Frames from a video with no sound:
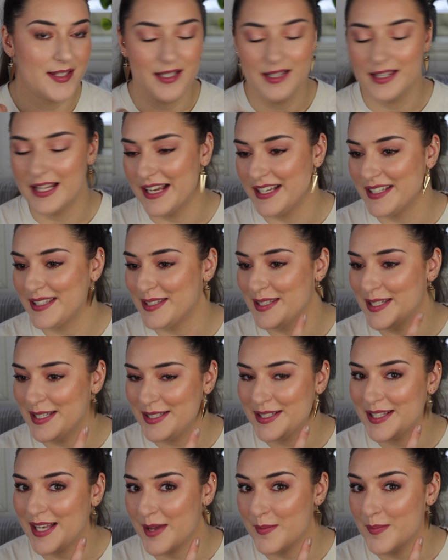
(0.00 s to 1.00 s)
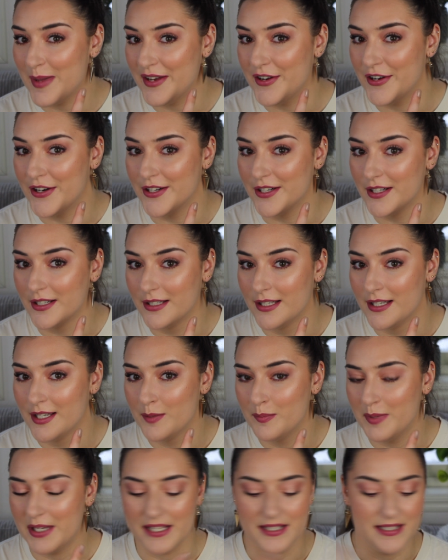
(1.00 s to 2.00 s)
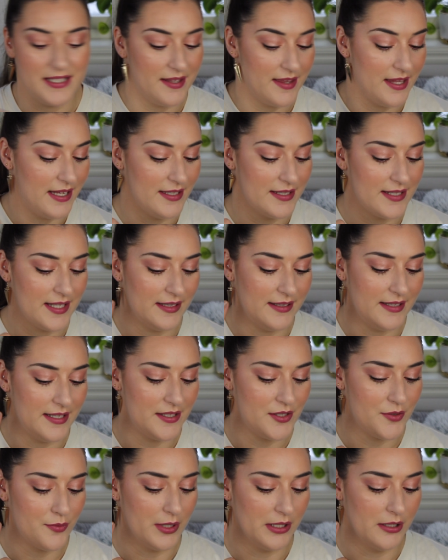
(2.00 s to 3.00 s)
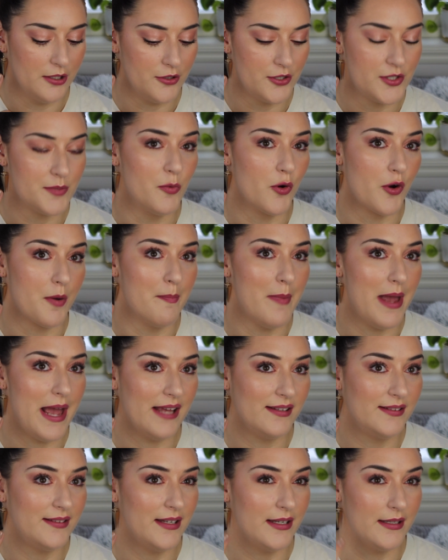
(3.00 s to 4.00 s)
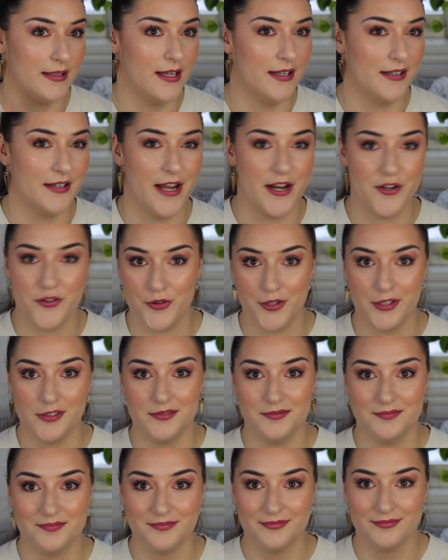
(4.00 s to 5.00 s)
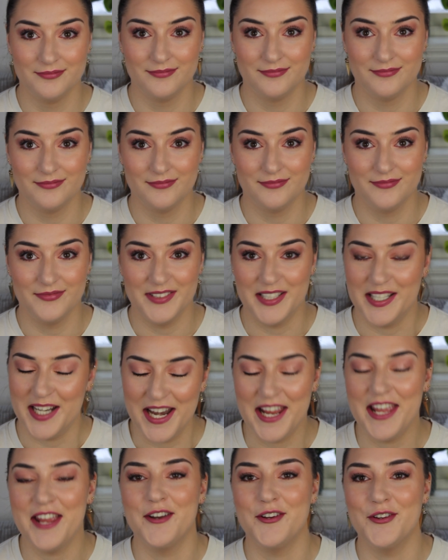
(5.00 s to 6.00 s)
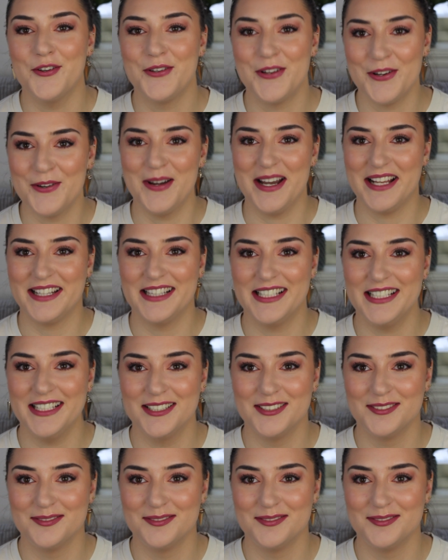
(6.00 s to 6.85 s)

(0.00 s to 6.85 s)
likes this side better because he thinks that this one looks more matte and unnatural. Did I hear you correctly?